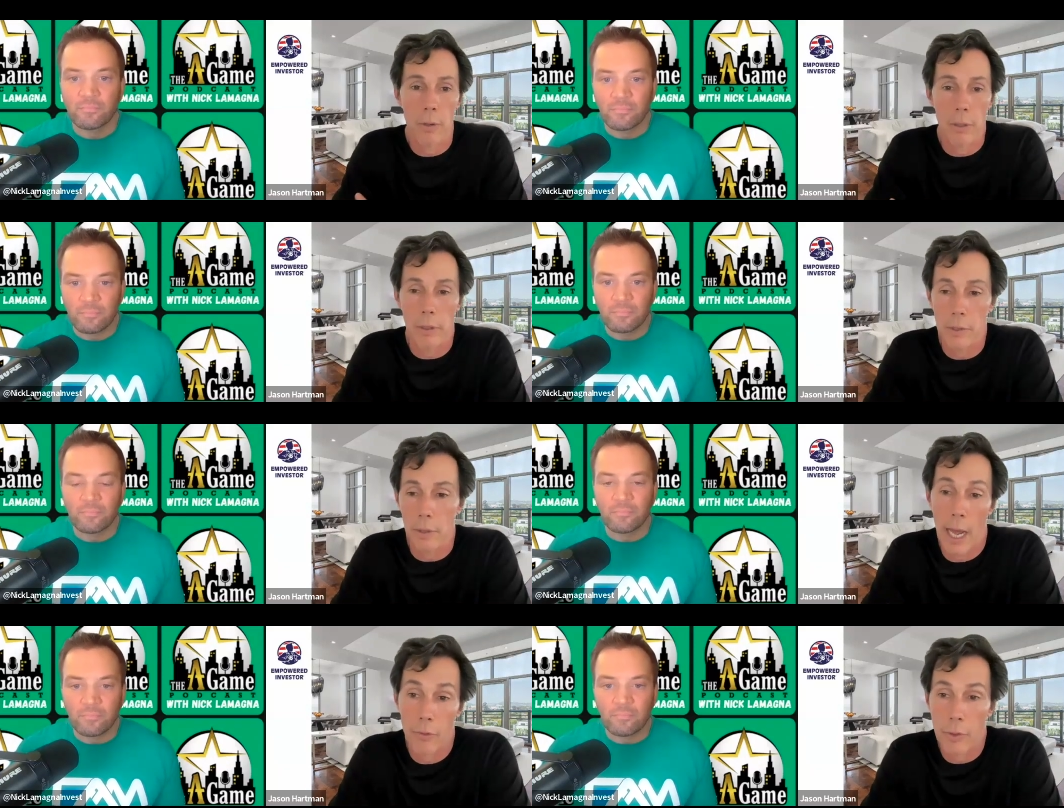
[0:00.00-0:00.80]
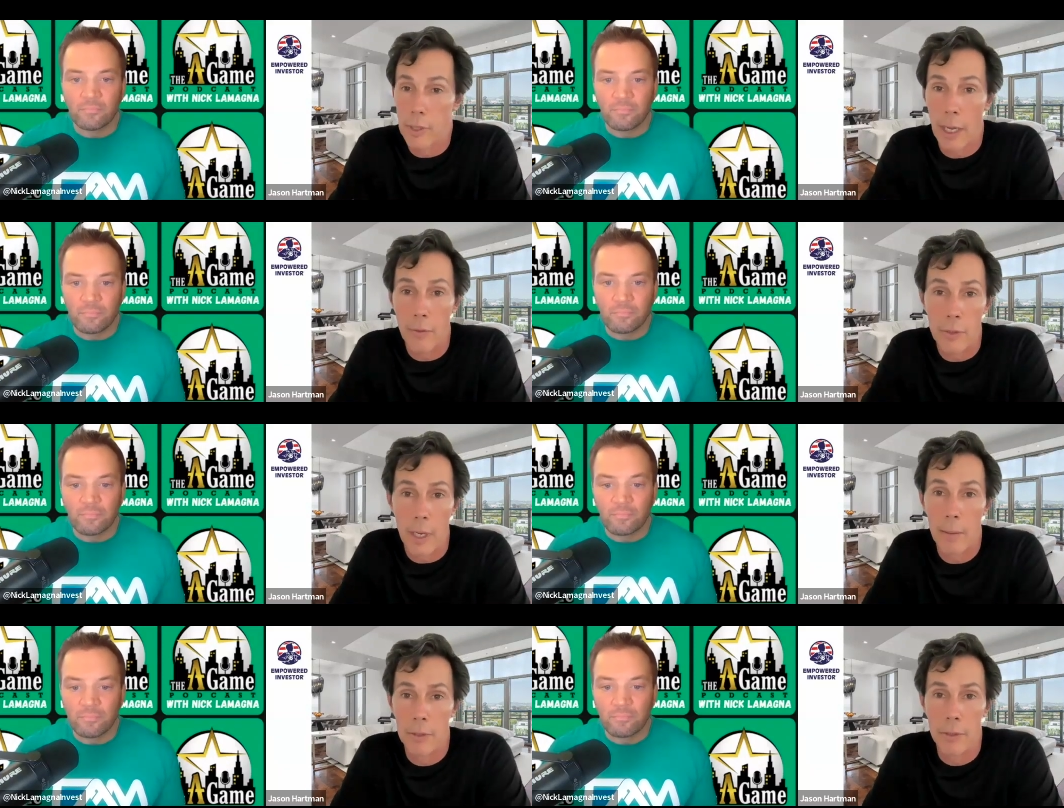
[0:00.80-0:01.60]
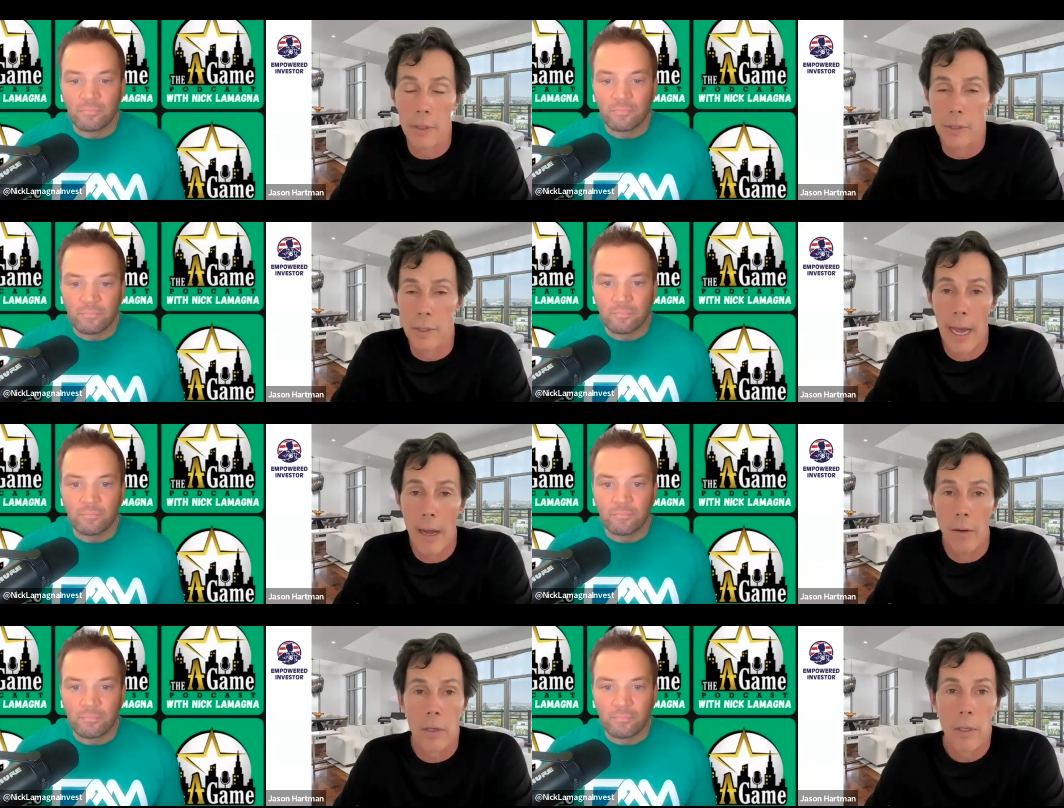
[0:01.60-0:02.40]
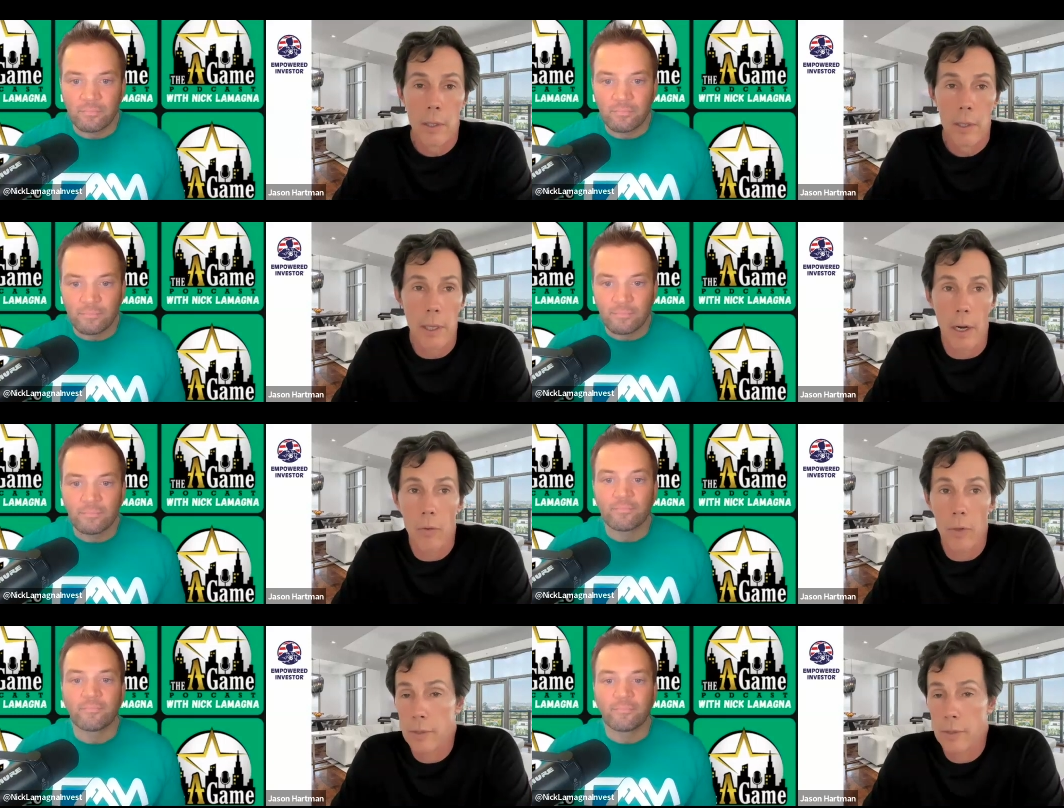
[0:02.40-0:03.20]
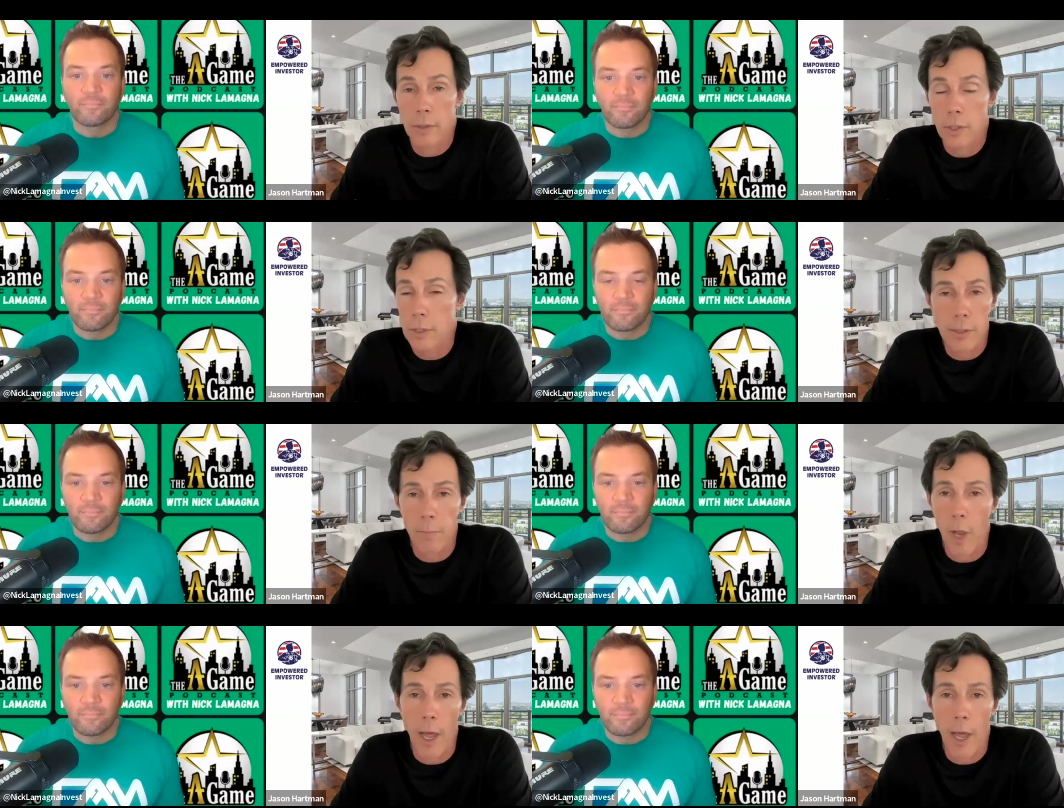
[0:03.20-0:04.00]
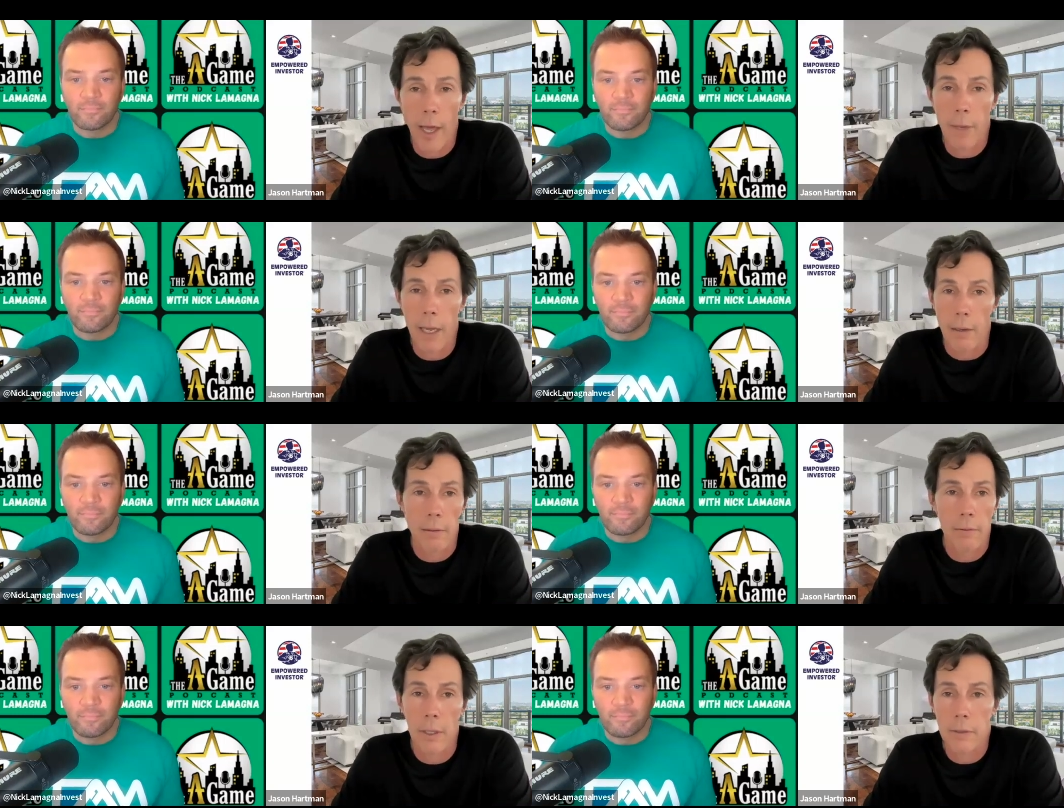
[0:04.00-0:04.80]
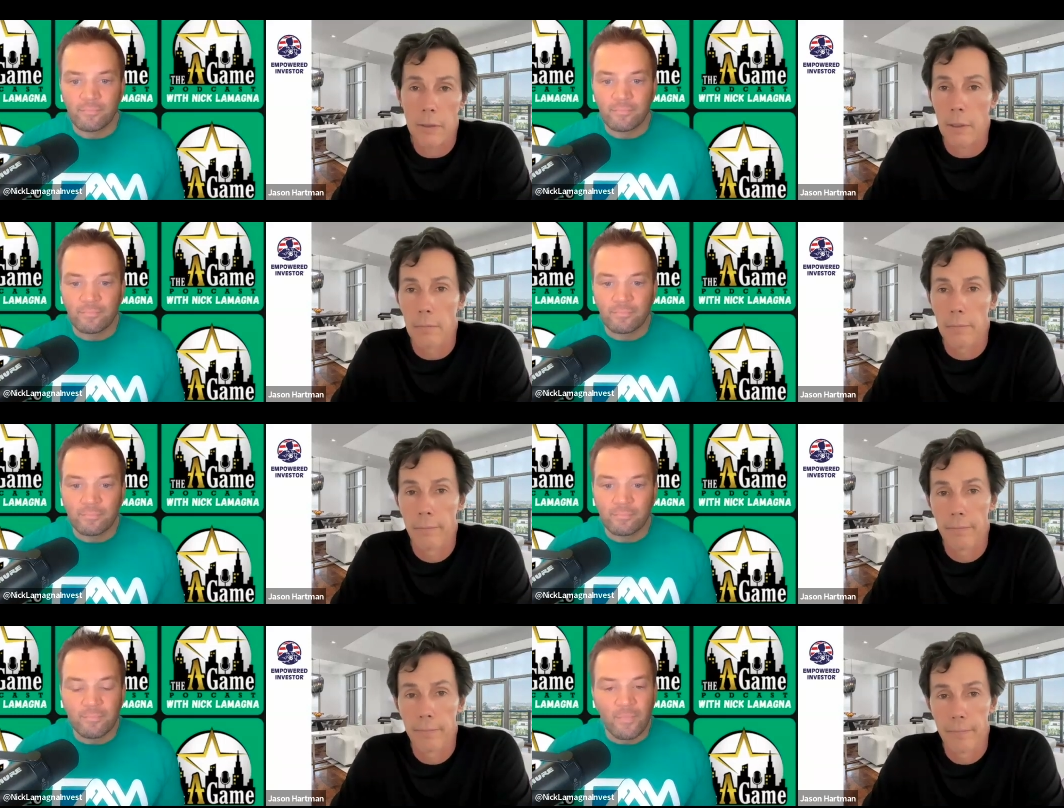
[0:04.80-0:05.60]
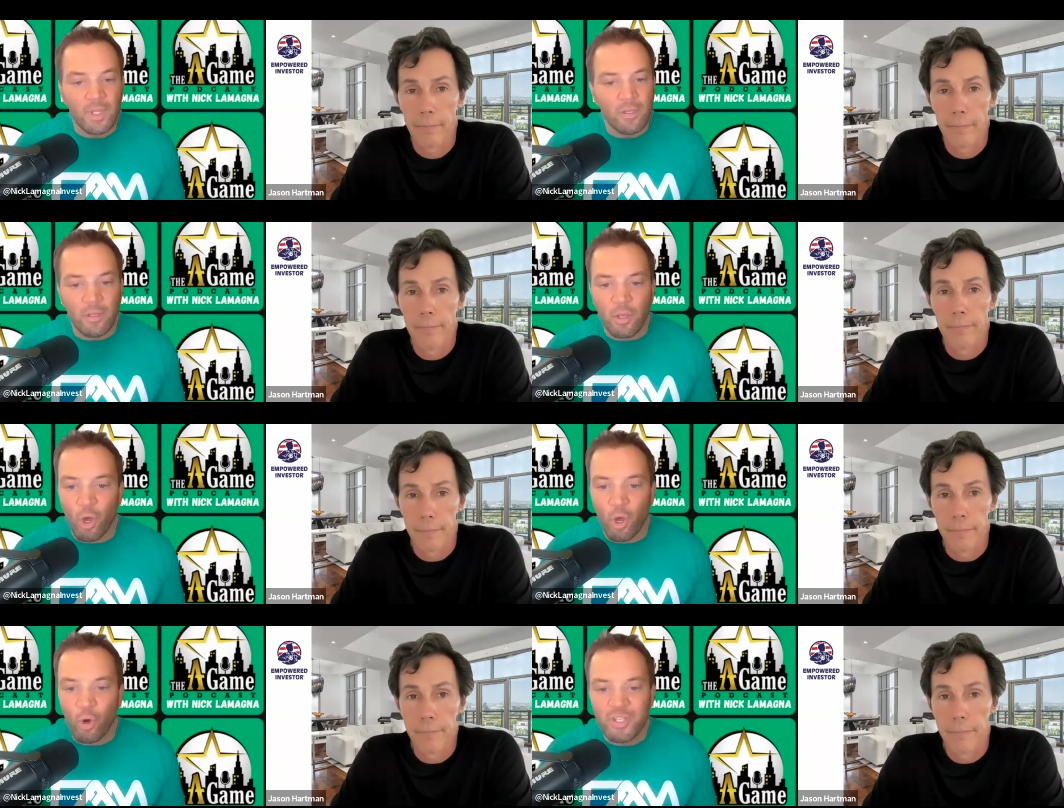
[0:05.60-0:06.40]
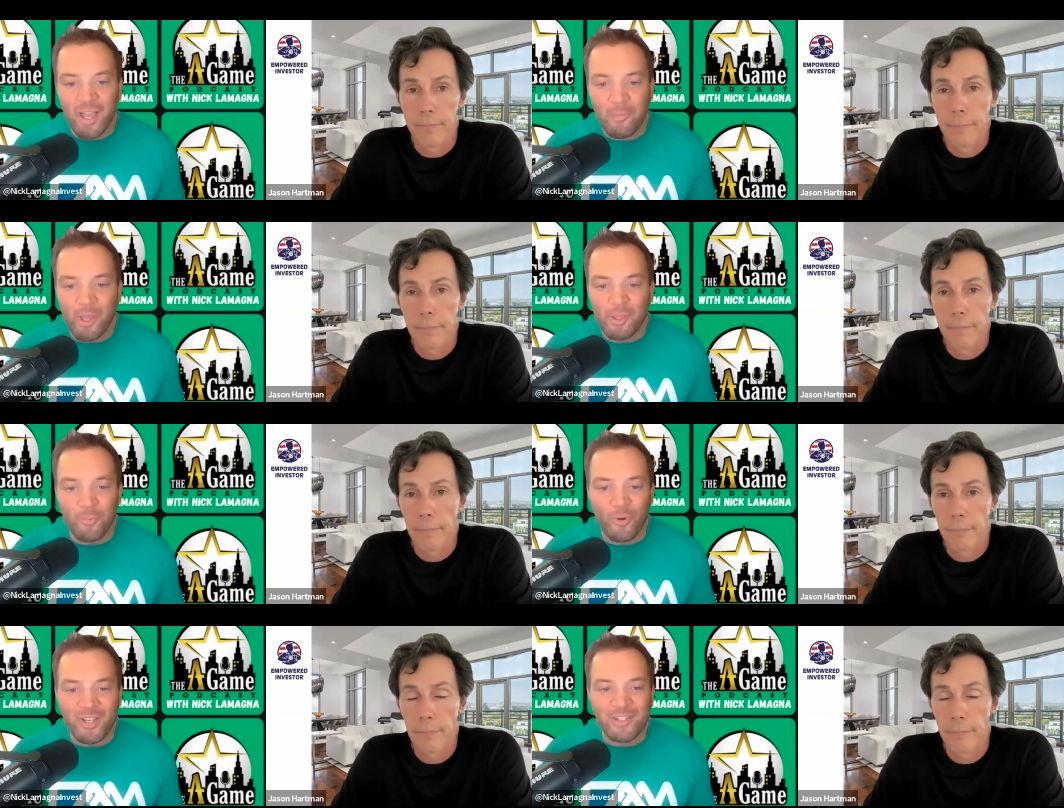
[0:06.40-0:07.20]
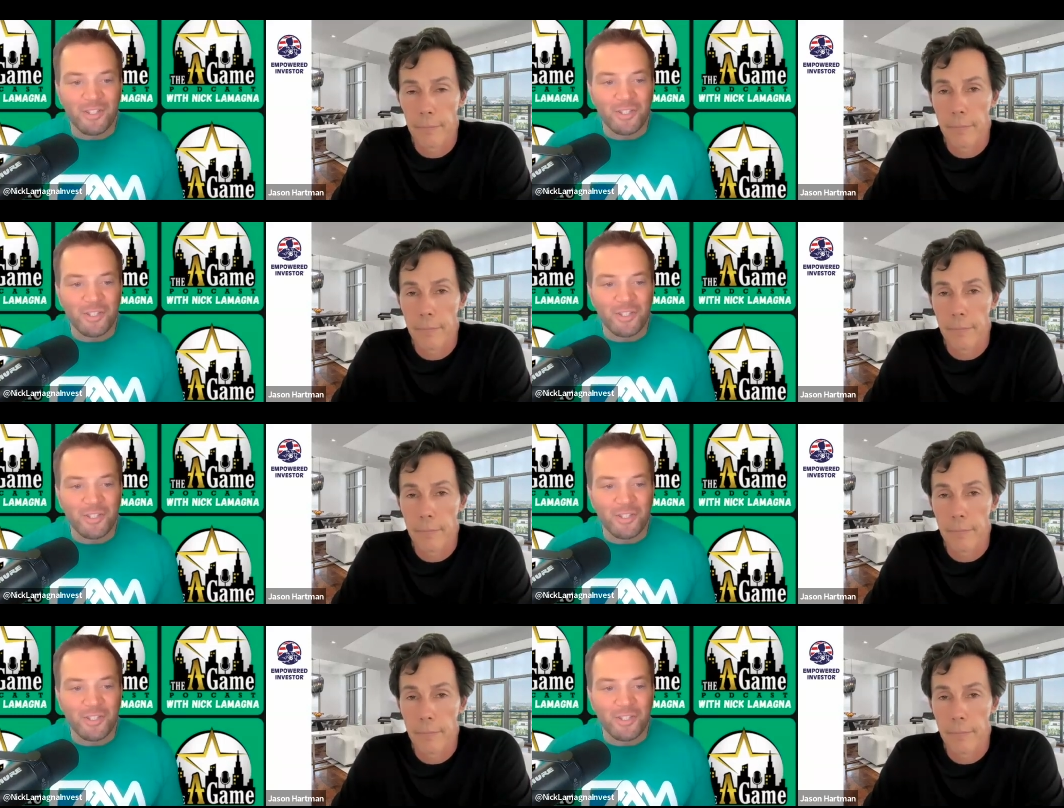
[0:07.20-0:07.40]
Speaker 1: It doesn't have to stay the same as it is now. You know, it's just supply and demand. That's it.
Speaker 2: No time like the present to